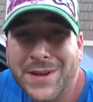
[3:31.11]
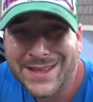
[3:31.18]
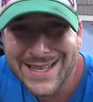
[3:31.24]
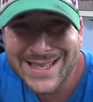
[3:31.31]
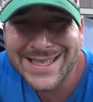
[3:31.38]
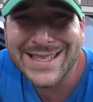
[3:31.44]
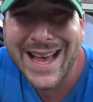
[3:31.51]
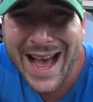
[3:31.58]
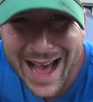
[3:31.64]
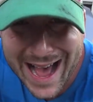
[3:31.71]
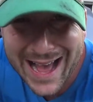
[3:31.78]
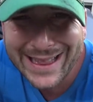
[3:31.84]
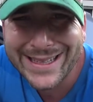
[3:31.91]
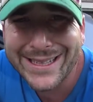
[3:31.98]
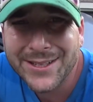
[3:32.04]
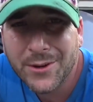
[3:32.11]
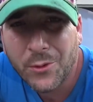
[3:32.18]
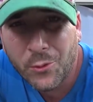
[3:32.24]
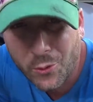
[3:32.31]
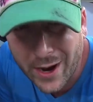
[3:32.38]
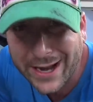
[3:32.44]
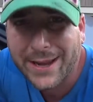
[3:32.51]
but this is highly
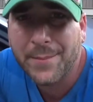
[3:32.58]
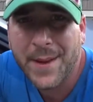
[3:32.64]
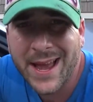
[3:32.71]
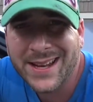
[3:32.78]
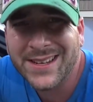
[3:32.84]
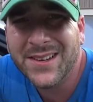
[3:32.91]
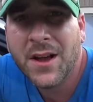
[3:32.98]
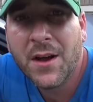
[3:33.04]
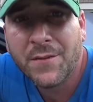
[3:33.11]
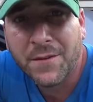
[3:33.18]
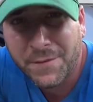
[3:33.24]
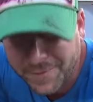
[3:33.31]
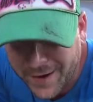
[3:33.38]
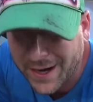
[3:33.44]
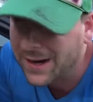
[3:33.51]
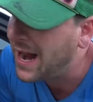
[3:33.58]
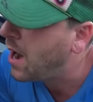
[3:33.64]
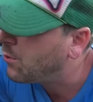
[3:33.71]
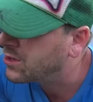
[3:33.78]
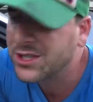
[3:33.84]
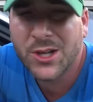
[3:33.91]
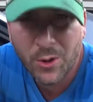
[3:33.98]
recommended for figuring
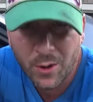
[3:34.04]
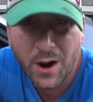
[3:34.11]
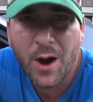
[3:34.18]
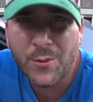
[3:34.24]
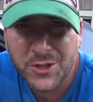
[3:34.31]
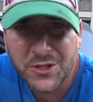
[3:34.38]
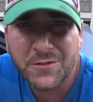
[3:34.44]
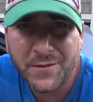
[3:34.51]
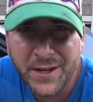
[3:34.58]
out what's going on with your